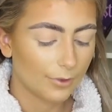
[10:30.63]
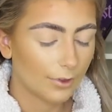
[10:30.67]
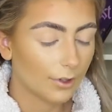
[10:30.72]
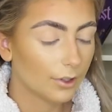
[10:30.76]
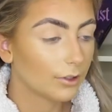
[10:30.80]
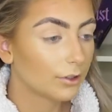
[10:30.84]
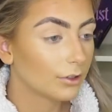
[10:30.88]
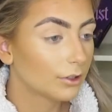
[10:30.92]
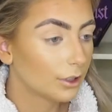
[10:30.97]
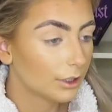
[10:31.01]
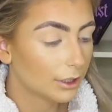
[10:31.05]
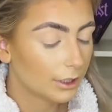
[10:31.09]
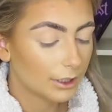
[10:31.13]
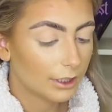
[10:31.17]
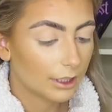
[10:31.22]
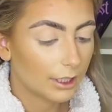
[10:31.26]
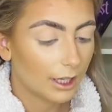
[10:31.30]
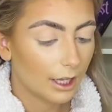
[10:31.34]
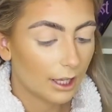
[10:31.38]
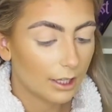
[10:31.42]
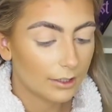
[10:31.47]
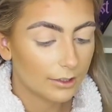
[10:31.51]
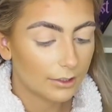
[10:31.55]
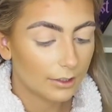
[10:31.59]
and just
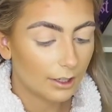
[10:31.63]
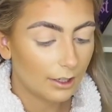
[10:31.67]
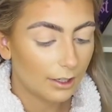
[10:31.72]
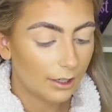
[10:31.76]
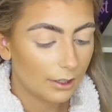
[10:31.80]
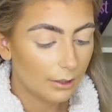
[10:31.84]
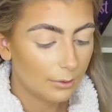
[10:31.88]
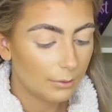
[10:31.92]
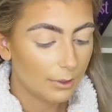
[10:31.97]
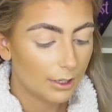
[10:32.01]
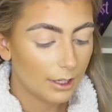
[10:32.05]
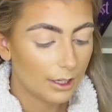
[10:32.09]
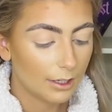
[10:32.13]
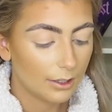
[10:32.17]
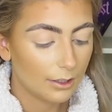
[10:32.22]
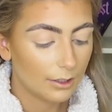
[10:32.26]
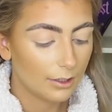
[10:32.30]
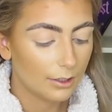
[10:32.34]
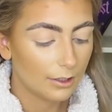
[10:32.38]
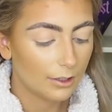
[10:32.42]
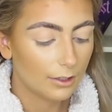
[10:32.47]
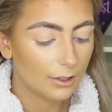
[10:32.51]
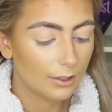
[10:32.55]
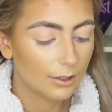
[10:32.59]
get a little bit
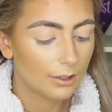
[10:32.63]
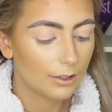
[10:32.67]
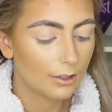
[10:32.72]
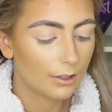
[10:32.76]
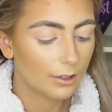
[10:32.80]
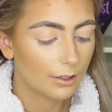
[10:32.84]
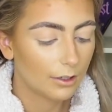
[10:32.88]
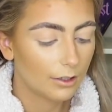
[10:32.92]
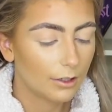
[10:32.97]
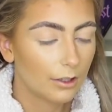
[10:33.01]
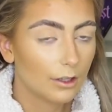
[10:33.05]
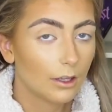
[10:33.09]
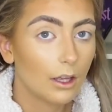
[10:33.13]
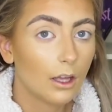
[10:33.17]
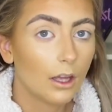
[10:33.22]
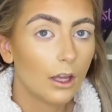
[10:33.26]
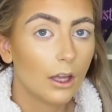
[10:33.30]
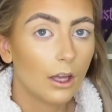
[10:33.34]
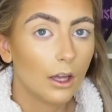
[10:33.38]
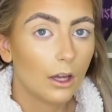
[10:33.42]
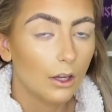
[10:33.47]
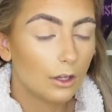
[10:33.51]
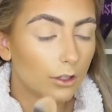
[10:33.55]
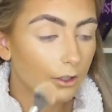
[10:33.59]

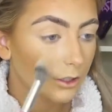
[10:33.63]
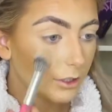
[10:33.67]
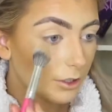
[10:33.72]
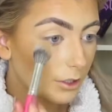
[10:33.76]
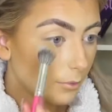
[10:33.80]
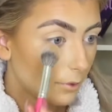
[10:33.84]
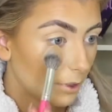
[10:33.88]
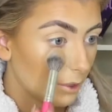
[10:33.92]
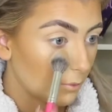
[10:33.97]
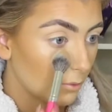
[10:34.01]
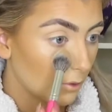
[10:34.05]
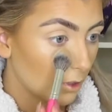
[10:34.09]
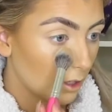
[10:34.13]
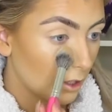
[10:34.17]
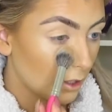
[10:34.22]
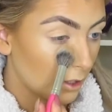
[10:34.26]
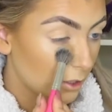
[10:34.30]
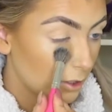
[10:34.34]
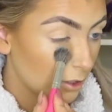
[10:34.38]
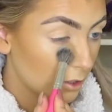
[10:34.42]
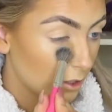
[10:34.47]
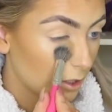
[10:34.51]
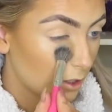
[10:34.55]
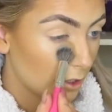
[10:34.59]
onto my
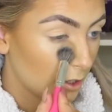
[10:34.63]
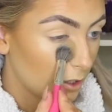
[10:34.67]
brush